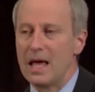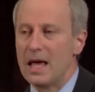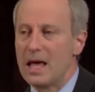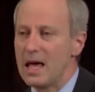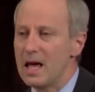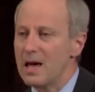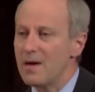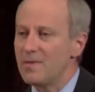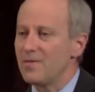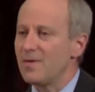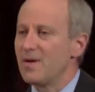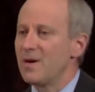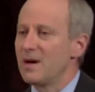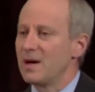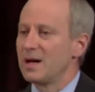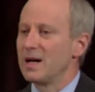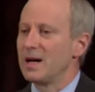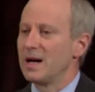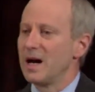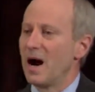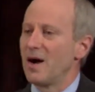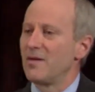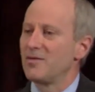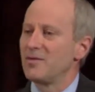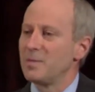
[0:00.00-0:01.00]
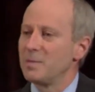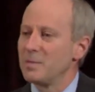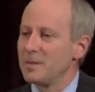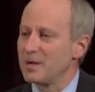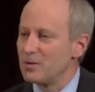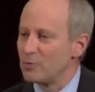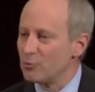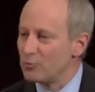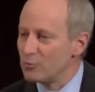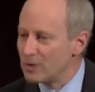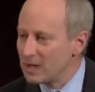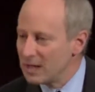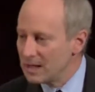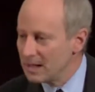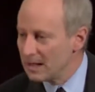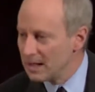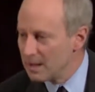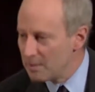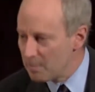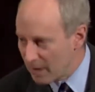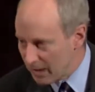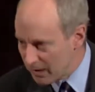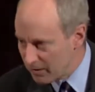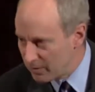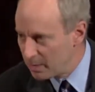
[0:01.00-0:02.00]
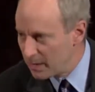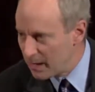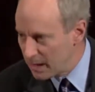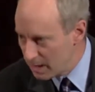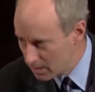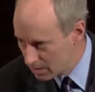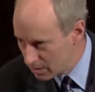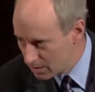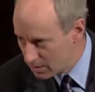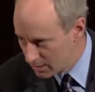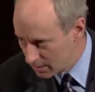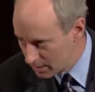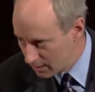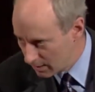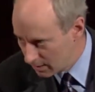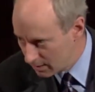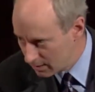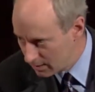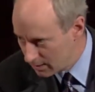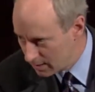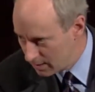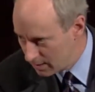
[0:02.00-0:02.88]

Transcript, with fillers: If government really must be neutral,